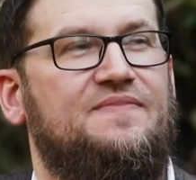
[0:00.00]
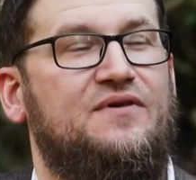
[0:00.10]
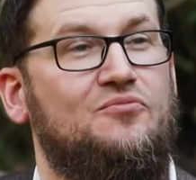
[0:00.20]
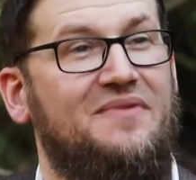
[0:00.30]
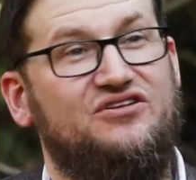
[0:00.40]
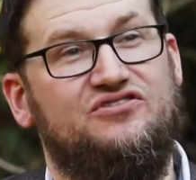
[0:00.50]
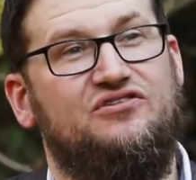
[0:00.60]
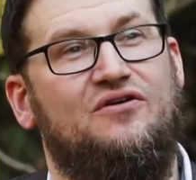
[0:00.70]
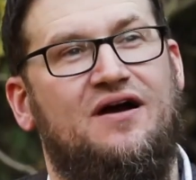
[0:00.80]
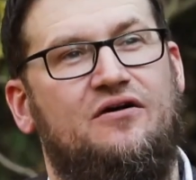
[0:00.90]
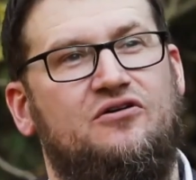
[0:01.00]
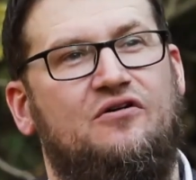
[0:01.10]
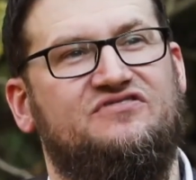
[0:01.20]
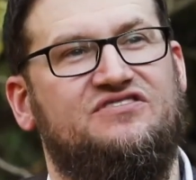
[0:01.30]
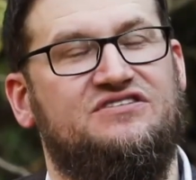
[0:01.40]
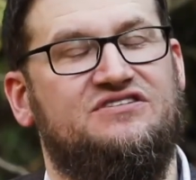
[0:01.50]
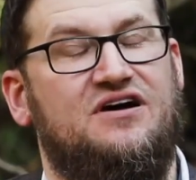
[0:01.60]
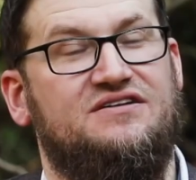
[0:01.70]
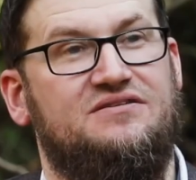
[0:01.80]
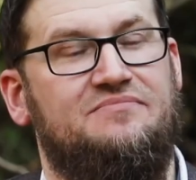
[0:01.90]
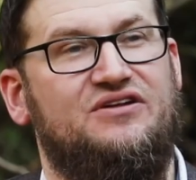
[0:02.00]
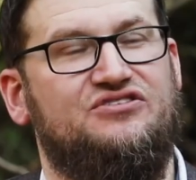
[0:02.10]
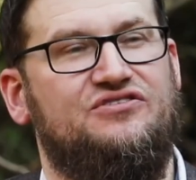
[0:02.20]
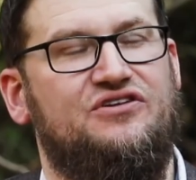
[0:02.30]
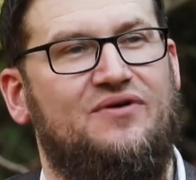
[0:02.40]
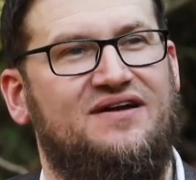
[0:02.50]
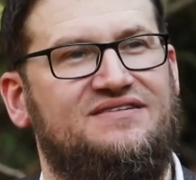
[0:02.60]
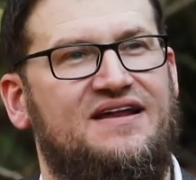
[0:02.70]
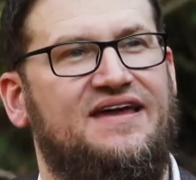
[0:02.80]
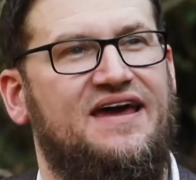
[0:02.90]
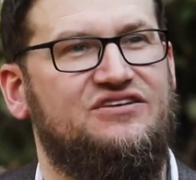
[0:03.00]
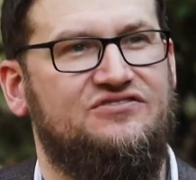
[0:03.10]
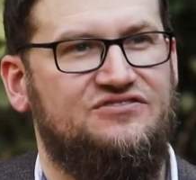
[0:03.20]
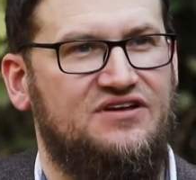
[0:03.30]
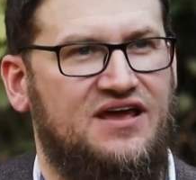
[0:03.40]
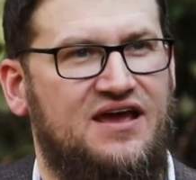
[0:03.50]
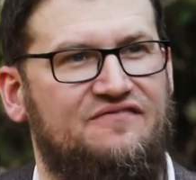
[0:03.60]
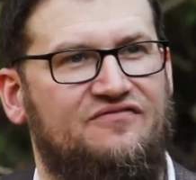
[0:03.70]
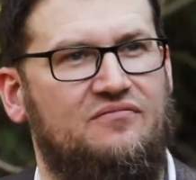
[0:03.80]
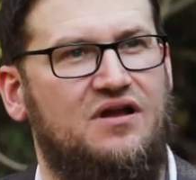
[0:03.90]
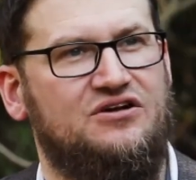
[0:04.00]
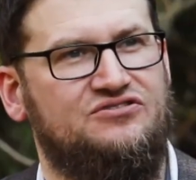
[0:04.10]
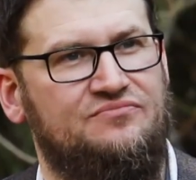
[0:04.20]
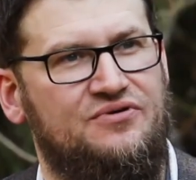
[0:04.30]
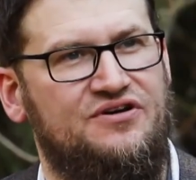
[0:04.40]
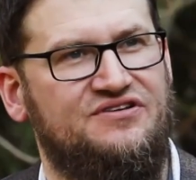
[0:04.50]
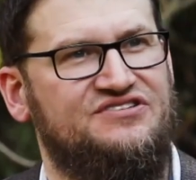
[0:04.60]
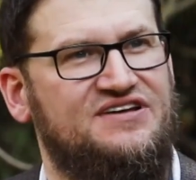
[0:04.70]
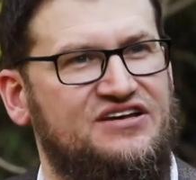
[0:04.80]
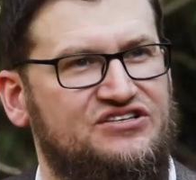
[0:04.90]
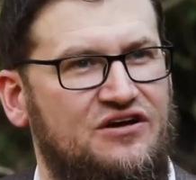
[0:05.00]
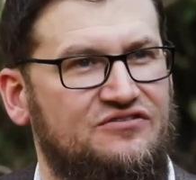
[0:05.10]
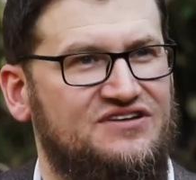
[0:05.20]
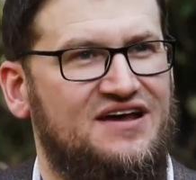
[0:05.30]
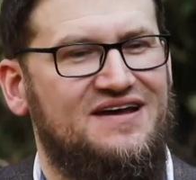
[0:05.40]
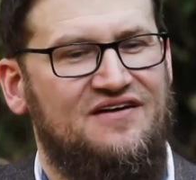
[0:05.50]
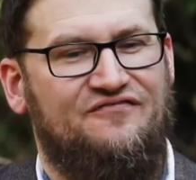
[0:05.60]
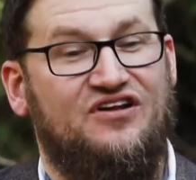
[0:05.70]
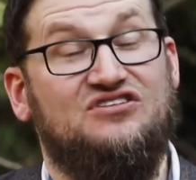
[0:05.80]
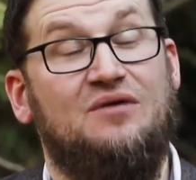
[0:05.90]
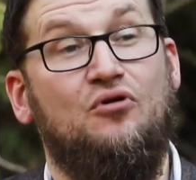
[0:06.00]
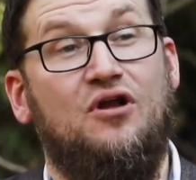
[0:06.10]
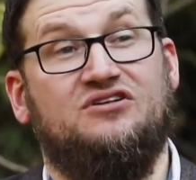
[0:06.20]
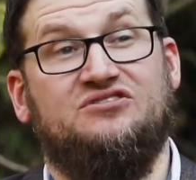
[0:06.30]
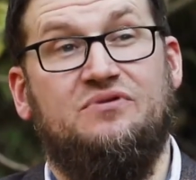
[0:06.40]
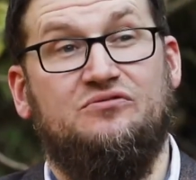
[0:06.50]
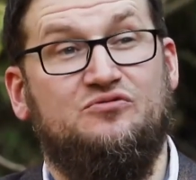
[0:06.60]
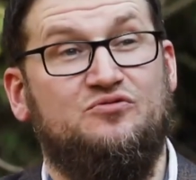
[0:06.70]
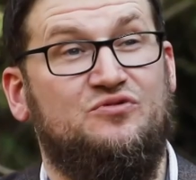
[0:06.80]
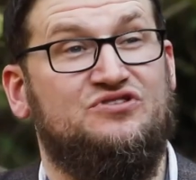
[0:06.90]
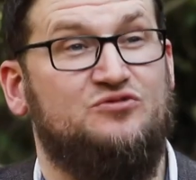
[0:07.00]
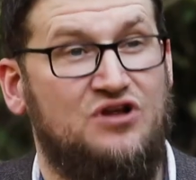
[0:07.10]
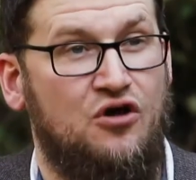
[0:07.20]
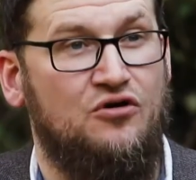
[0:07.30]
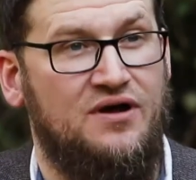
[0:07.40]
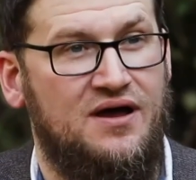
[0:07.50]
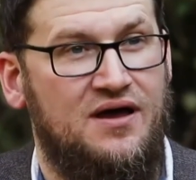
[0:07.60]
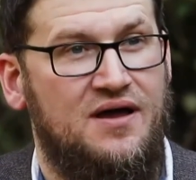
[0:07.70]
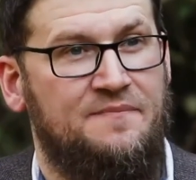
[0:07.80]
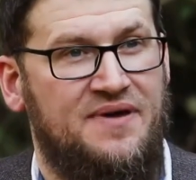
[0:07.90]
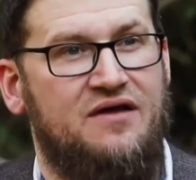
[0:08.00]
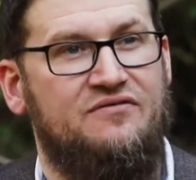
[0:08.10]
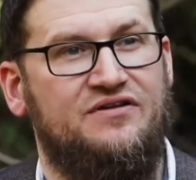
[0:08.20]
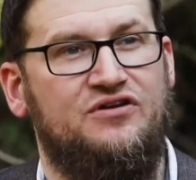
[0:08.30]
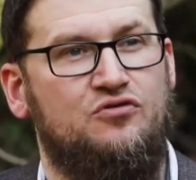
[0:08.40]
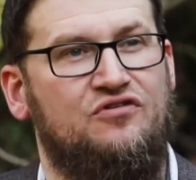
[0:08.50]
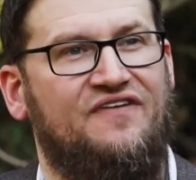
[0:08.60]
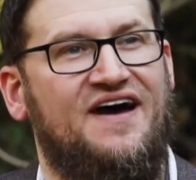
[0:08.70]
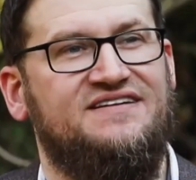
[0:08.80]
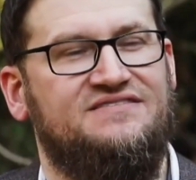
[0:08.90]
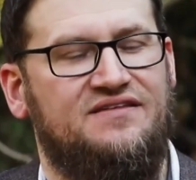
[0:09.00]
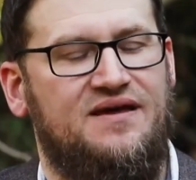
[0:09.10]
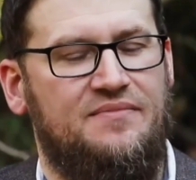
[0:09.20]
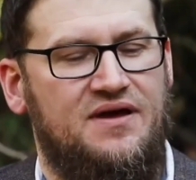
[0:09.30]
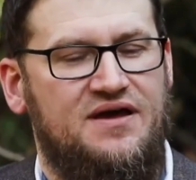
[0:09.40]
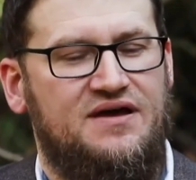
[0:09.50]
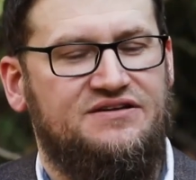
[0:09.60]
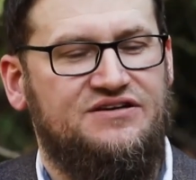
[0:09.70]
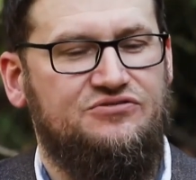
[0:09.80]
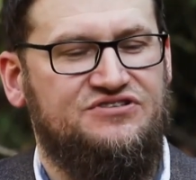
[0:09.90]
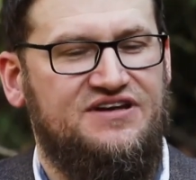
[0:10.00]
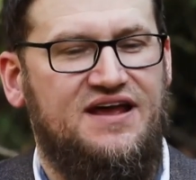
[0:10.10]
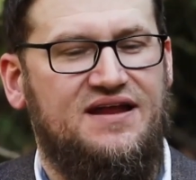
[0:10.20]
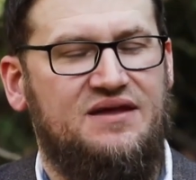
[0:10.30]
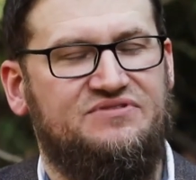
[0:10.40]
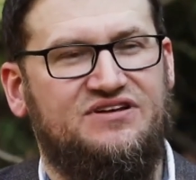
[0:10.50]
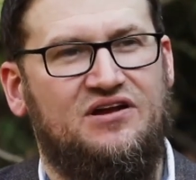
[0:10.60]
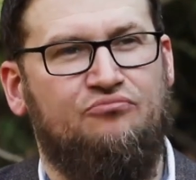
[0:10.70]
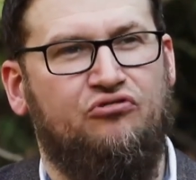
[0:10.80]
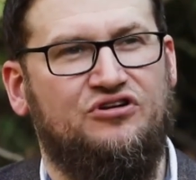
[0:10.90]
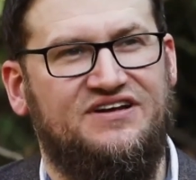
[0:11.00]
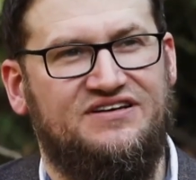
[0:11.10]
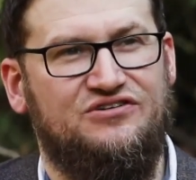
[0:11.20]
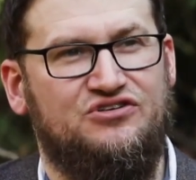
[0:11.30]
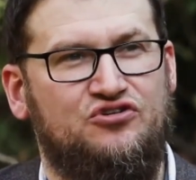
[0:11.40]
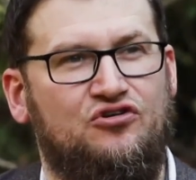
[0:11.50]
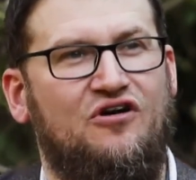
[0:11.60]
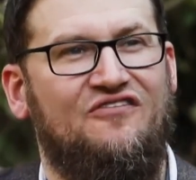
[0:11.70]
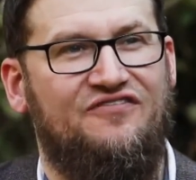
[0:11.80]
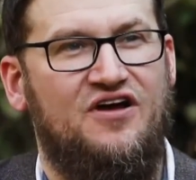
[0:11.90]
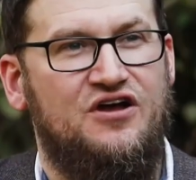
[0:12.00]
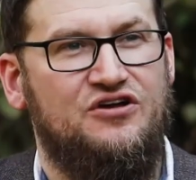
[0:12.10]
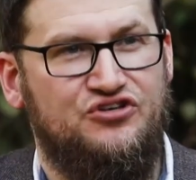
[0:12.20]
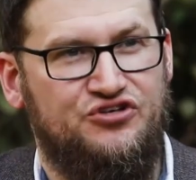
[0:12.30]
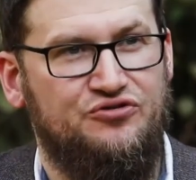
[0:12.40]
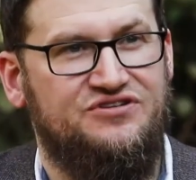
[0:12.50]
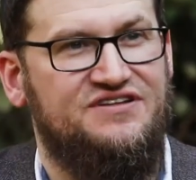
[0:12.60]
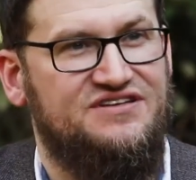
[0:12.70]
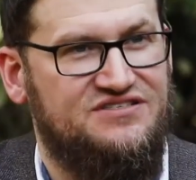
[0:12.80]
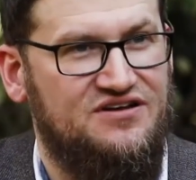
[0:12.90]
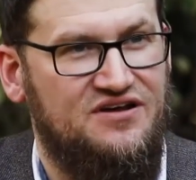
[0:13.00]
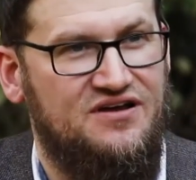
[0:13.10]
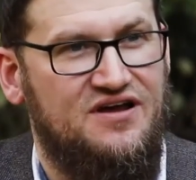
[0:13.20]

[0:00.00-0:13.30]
Now you mentioned, you obviously discussed and mentioned that you had delegations that came from Luxembourg and Seychelles. For example, Luxembourg, which was a longer period that you were advising them. Did you see any particular projects that took off due to this